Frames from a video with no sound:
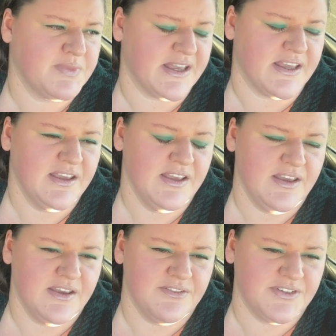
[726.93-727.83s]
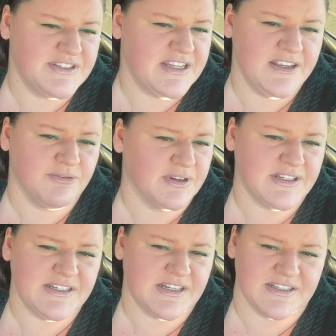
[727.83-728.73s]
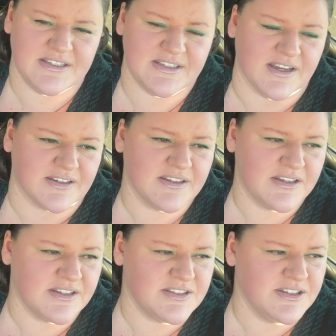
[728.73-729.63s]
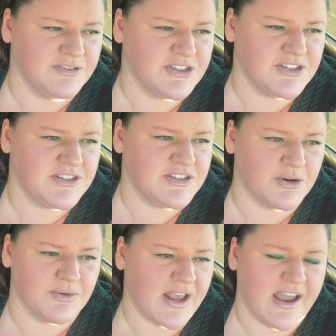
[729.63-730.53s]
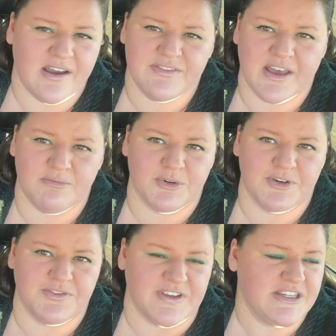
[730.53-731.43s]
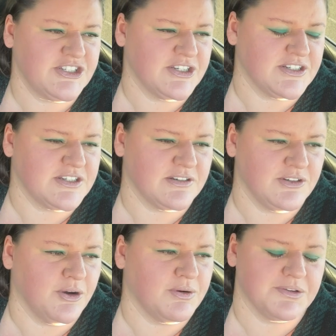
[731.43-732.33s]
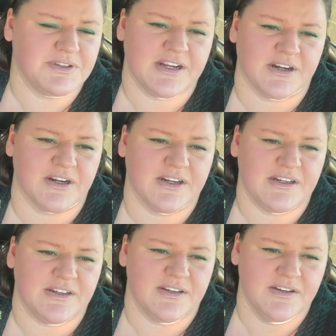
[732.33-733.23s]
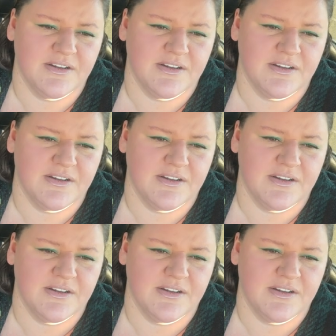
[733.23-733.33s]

But fatigue really does suck because you just don't have that motivation to go out there and